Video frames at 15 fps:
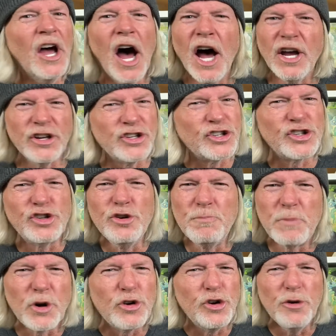a
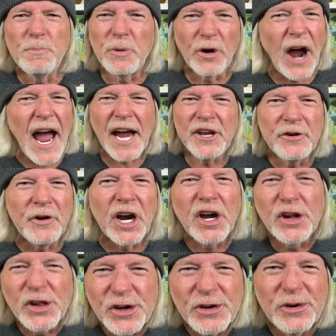super duper accurate
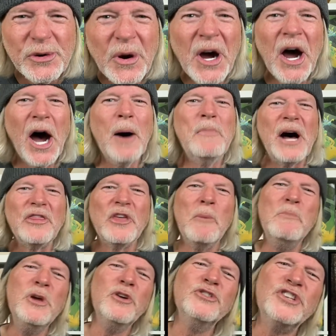clue about the
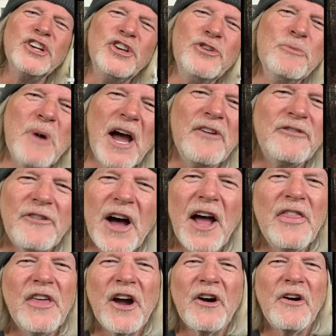music you might
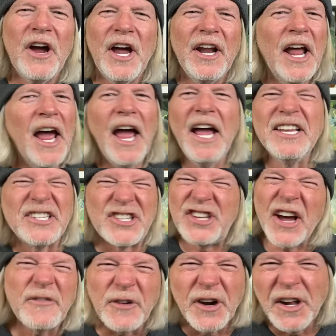find therein, it's
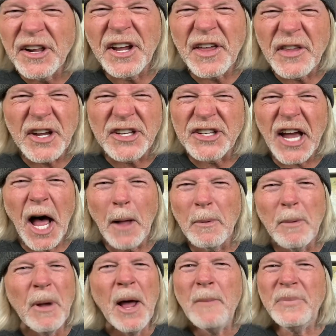definitely this album,